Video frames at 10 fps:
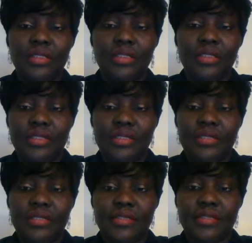
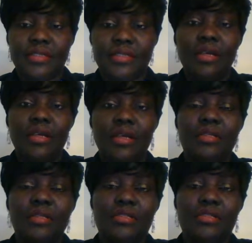this
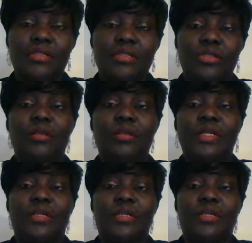topic in
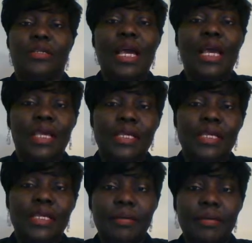particular
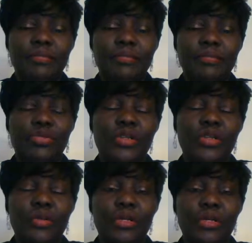is to
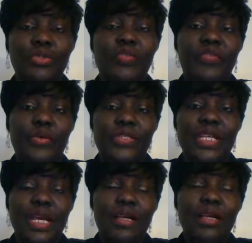be able to
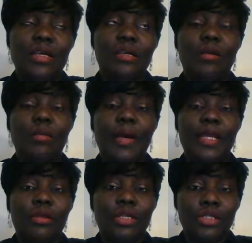foster global
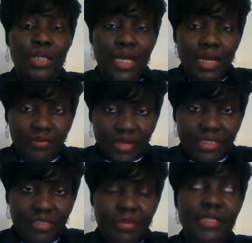educational
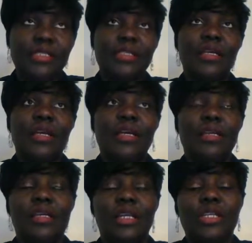advancement
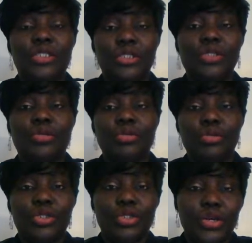in relation
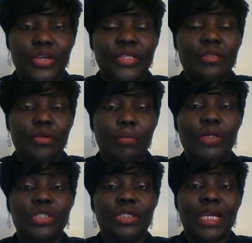to choice,
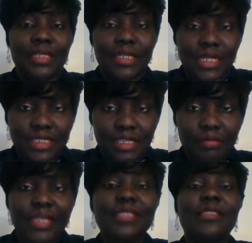completion, and
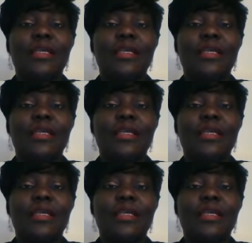attainment.